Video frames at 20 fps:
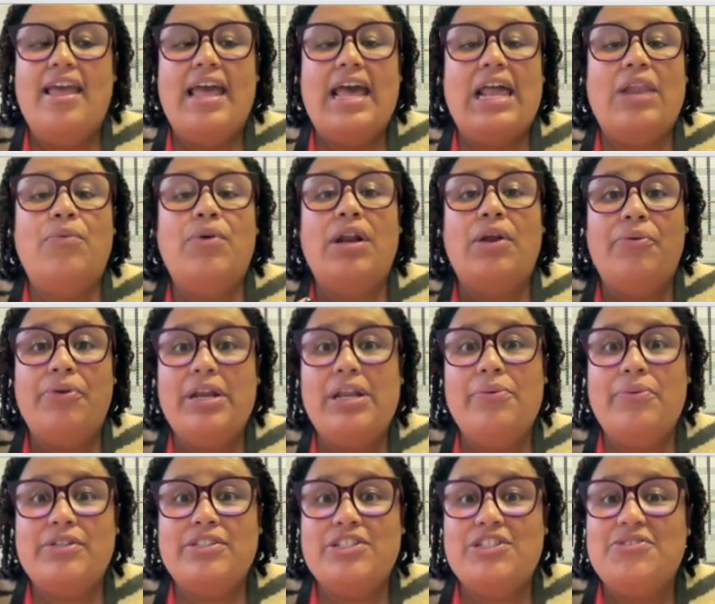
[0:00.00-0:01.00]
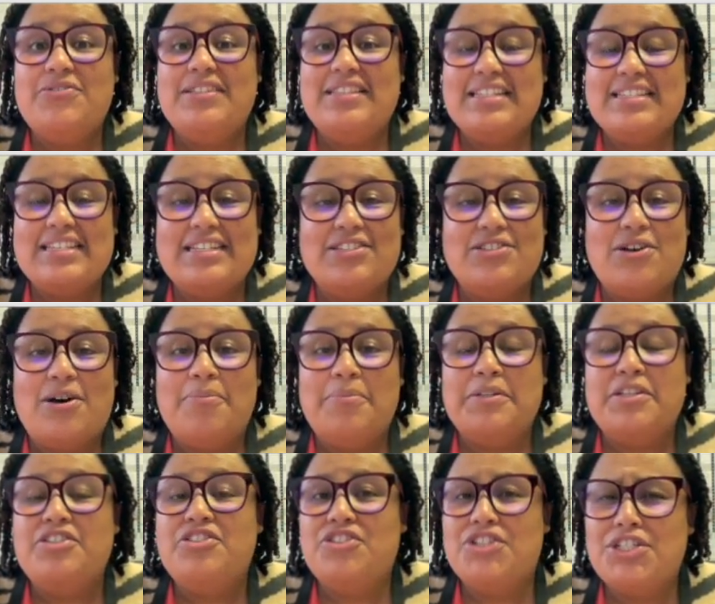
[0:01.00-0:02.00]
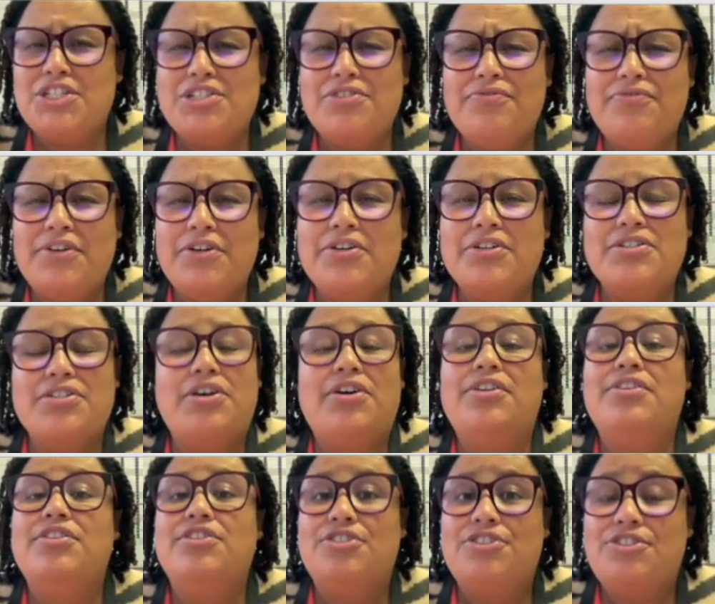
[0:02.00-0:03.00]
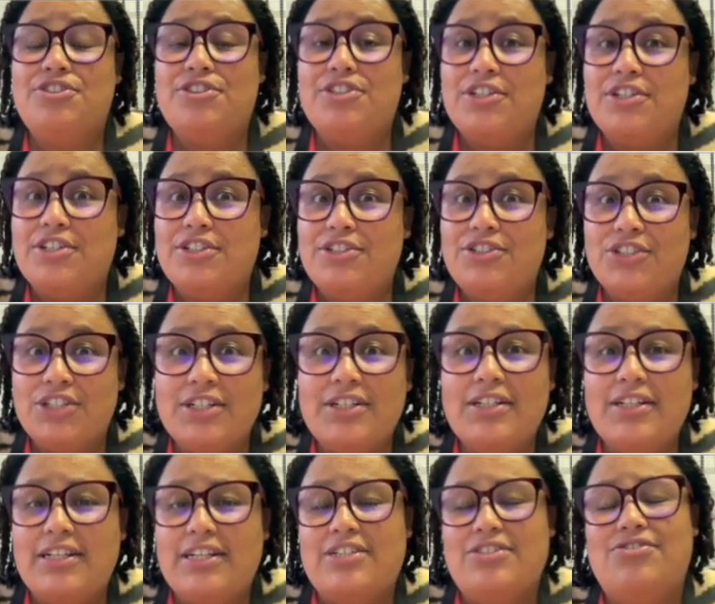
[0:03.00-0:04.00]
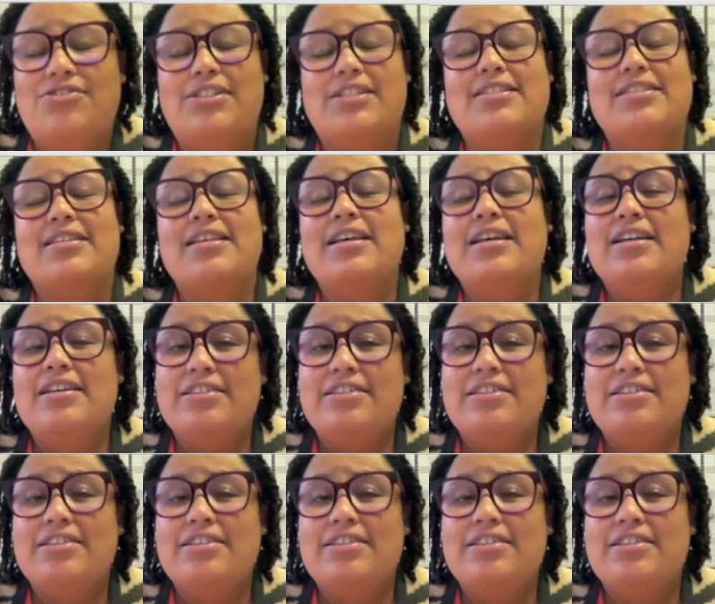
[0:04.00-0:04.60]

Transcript: And what I really want to do in this example is just to focus on the journal entries,